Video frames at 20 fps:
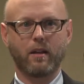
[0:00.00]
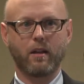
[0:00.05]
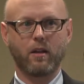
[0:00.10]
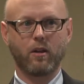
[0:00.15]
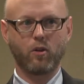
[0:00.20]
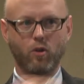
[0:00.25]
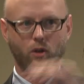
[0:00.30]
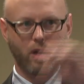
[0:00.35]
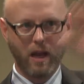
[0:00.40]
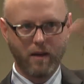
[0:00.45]
You
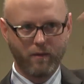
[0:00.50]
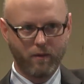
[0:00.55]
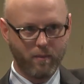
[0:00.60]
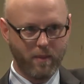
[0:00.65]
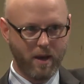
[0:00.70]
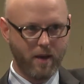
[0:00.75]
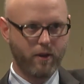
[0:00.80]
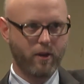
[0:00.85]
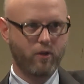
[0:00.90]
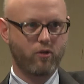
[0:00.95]
should have a
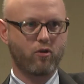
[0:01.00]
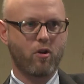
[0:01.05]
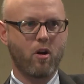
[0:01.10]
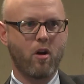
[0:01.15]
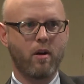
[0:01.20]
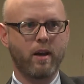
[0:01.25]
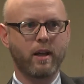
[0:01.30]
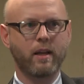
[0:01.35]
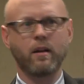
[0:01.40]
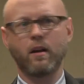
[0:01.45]
method
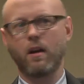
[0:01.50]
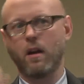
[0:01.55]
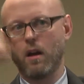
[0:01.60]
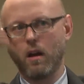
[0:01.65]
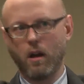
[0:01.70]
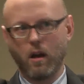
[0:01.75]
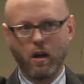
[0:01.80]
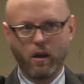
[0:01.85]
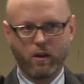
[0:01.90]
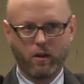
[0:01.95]
drawing,
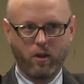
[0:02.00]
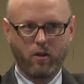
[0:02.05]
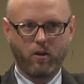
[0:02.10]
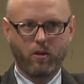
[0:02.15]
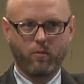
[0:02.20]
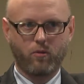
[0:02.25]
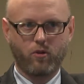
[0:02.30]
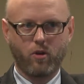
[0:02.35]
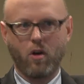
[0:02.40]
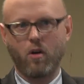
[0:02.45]
a
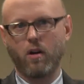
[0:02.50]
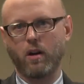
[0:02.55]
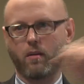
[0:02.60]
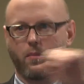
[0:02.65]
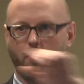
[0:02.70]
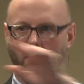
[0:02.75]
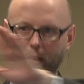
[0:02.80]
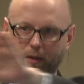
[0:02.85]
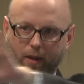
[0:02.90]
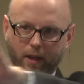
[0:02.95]
system drawing,
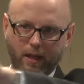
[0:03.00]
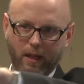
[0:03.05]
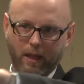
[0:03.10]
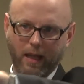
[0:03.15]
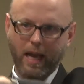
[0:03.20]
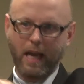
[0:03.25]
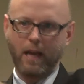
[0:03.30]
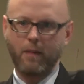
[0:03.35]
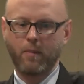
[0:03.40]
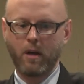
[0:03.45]
method
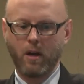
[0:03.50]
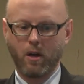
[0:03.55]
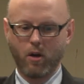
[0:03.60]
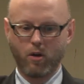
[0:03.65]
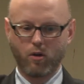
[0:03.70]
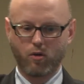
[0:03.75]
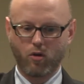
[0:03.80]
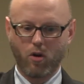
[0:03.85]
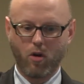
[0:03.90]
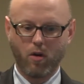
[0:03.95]
claim,
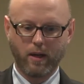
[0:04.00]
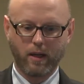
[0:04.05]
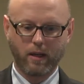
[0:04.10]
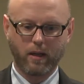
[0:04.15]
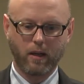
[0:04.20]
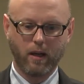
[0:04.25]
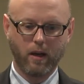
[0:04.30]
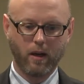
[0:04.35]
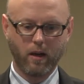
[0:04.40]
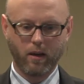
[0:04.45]
drawing,
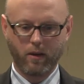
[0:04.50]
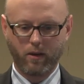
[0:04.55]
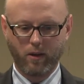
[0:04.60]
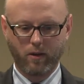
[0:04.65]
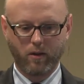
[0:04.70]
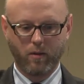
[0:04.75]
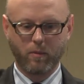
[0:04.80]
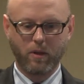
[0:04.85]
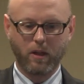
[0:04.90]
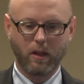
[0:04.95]

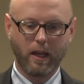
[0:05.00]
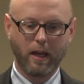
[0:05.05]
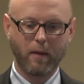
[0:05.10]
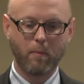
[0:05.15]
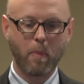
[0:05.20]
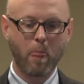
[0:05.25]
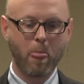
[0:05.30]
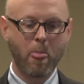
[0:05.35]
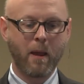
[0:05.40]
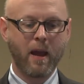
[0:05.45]
system claim.
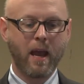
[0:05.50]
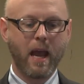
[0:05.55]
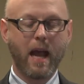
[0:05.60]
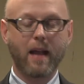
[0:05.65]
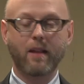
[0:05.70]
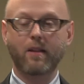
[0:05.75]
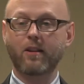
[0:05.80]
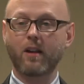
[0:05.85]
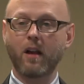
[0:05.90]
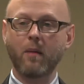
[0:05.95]

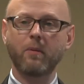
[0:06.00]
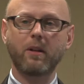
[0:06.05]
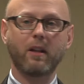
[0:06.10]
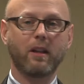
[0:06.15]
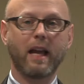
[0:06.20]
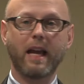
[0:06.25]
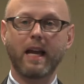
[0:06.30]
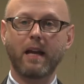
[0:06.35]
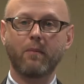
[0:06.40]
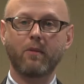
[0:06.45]
And some
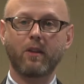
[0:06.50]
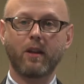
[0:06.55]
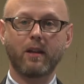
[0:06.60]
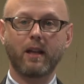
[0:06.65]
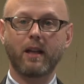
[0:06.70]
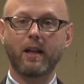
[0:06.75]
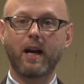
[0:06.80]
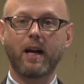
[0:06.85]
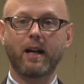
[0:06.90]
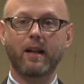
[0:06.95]
claims in the
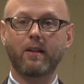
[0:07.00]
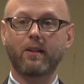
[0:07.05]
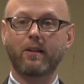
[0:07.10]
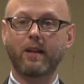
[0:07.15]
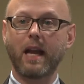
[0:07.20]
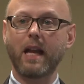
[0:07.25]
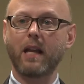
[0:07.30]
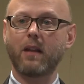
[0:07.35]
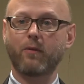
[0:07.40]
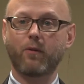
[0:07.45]
United
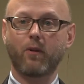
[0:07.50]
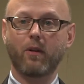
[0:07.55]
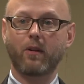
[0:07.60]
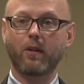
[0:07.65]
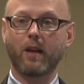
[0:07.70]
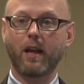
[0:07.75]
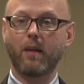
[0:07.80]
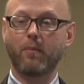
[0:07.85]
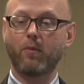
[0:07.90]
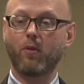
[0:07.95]
States, for
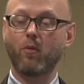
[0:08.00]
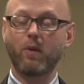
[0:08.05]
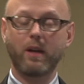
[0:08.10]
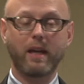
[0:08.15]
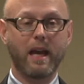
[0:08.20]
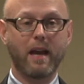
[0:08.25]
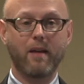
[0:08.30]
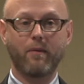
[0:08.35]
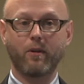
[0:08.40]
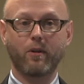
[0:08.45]
example, we
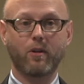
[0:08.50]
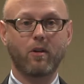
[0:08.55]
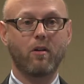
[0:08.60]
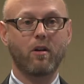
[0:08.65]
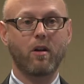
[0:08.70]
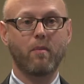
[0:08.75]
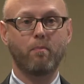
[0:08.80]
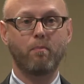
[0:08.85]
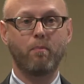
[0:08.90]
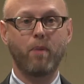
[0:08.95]
have what's called
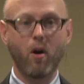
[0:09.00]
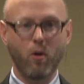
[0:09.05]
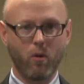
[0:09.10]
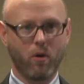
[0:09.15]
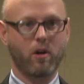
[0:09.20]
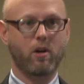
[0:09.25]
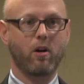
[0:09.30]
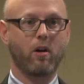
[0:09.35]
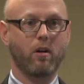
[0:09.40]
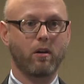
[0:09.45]
a
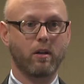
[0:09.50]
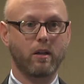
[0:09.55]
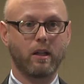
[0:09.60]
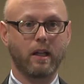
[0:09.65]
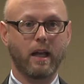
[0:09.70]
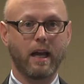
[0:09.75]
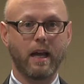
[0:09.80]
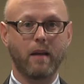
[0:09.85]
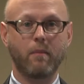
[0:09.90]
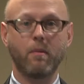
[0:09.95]
Beauregard
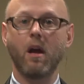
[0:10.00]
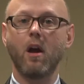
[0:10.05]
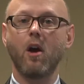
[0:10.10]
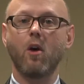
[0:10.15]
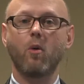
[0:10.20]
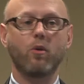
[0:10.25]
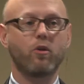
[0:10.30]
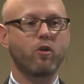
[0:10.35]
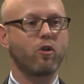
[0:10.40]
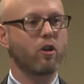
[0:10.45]
claim,
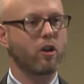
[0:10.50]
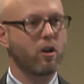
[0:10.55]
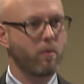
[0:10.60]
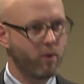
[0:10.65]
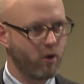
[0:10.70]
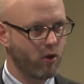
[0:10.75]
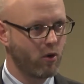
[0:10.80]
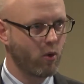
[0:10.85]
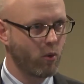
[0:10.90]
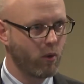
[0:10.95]
which is a
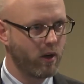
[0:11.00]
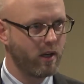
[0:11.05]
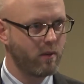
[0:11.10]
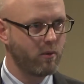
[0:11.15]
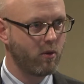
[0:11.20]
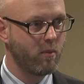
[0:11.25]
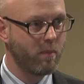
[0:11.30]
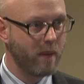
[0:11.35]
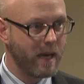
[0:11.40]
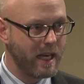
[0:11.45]

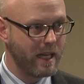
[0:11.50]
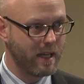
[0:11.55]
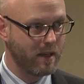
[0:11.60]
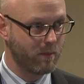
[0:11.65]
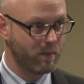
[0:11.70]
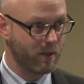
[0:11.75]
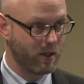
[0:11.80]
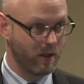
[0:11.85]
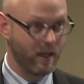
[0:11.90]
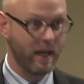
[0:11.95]
computer-readable medium
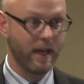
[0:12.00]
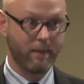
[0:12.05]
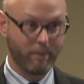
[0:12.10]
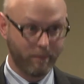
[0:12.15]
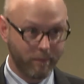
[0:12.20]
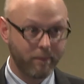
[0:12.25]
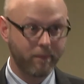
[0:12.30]
claim.